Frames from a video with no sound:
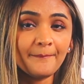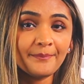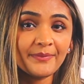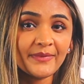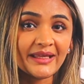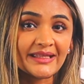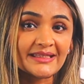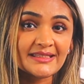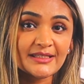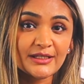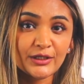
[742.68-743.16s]

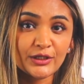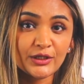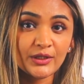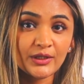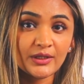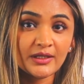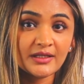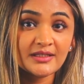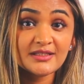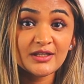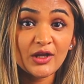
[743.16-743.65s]

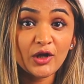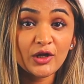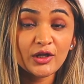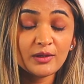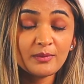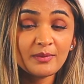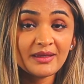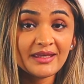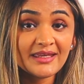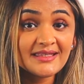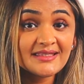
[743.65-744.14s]
It's not
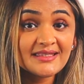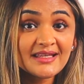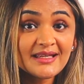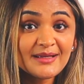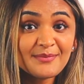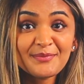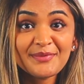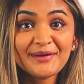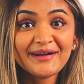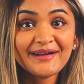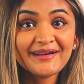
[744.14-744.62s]
gonna be easy,
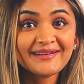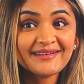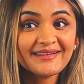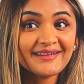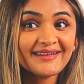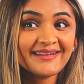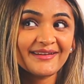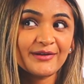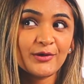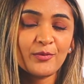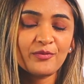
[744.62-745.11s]
but
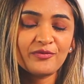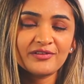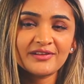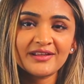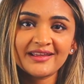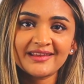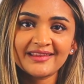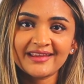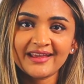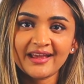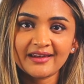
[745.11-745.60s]

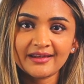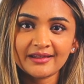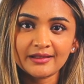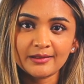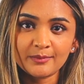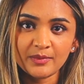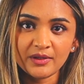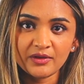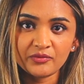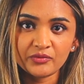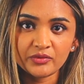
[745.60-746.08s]
hopefully in the end it'll
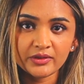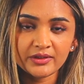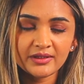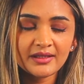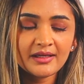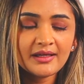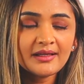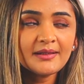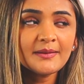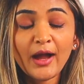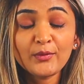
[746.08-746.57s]
be worth
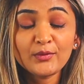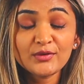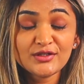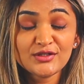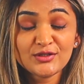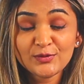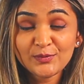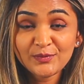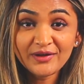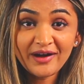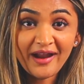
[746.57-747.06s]
it. I was
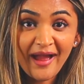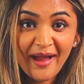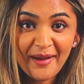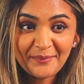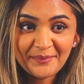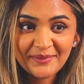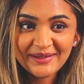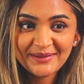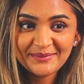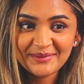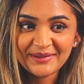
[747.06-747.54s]
super
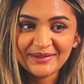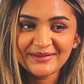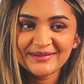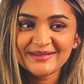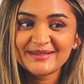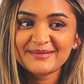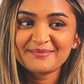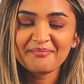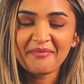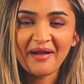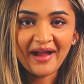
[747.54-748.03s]
happy
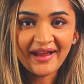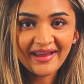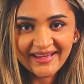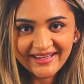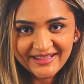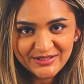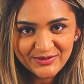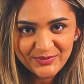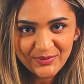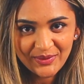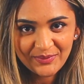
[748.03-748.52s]
because my
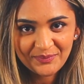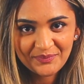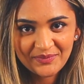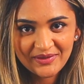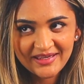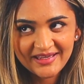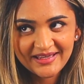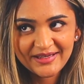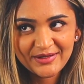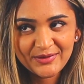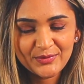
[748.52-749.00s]

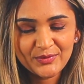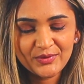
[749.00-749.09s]
H1B